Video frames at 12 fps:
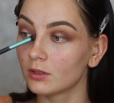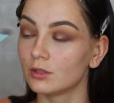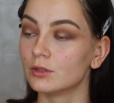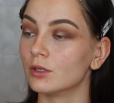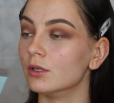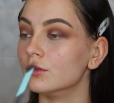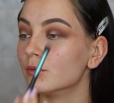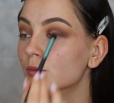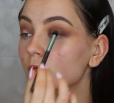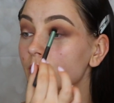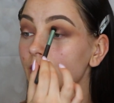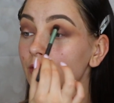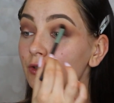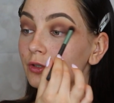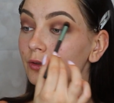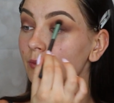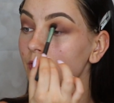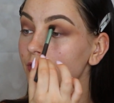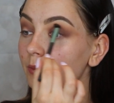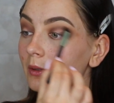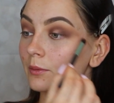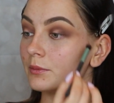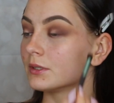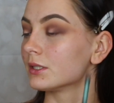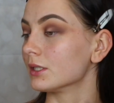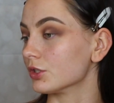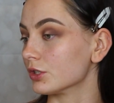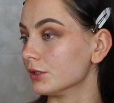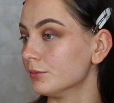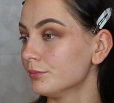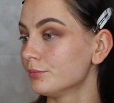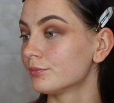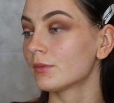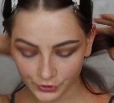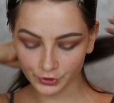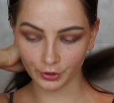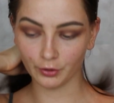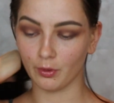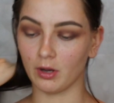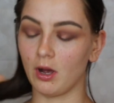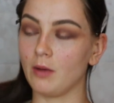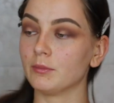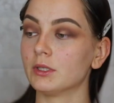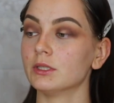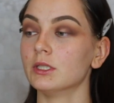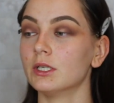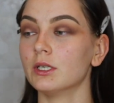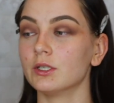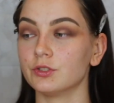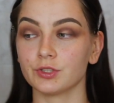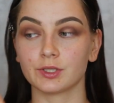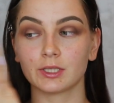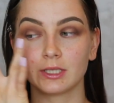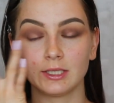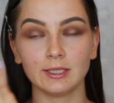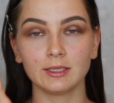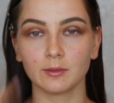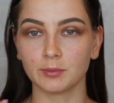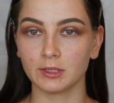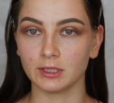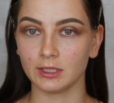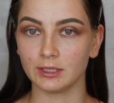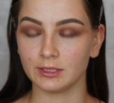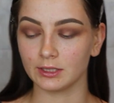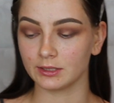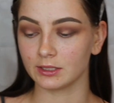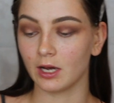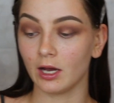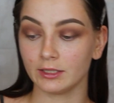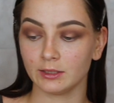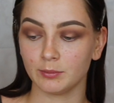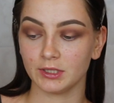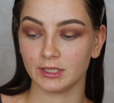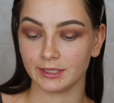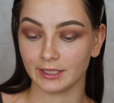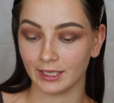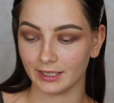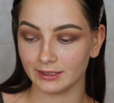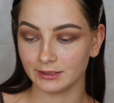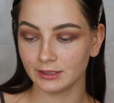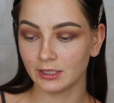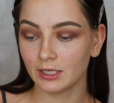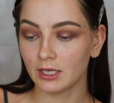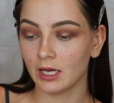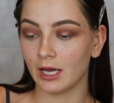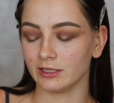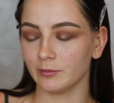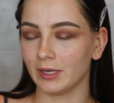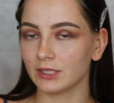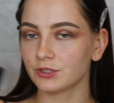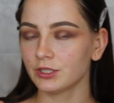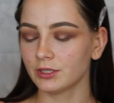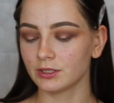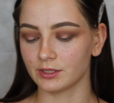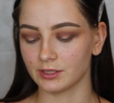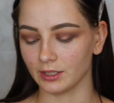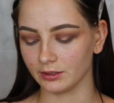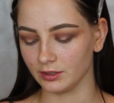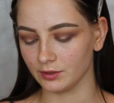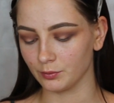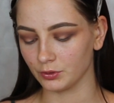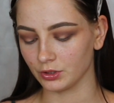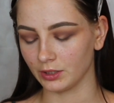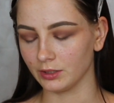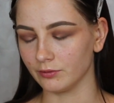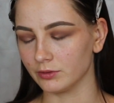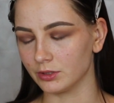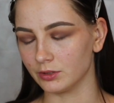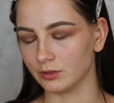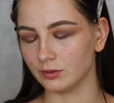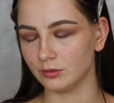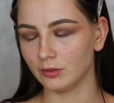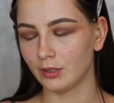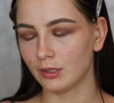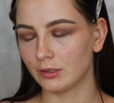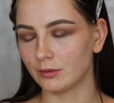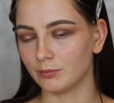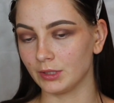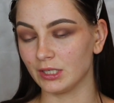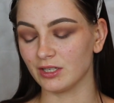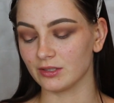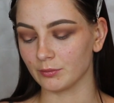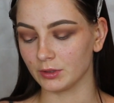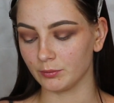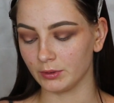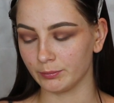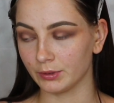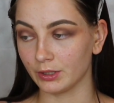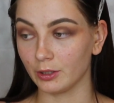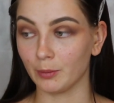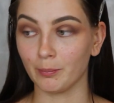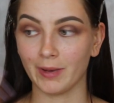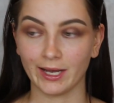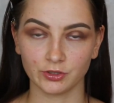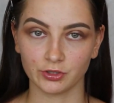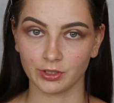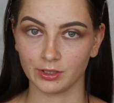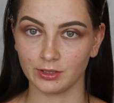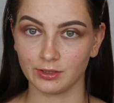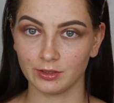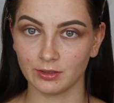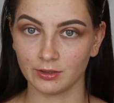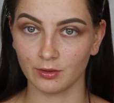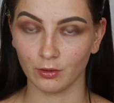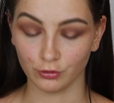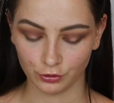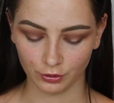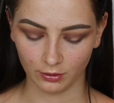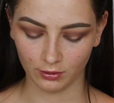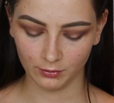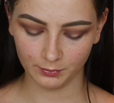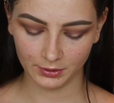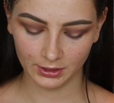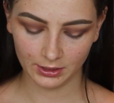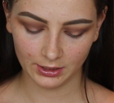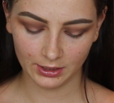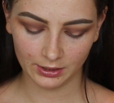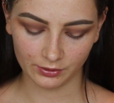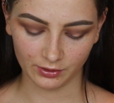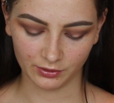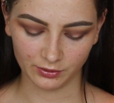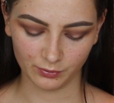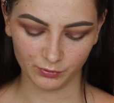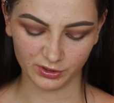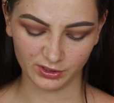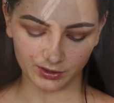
you know, worrying too much about precision. So I'm gonna just clean up the lid a tiny bit again, and I'm actually gonna set this, which I never do, because I'm gonna be putting a matte shade on top, so I don't want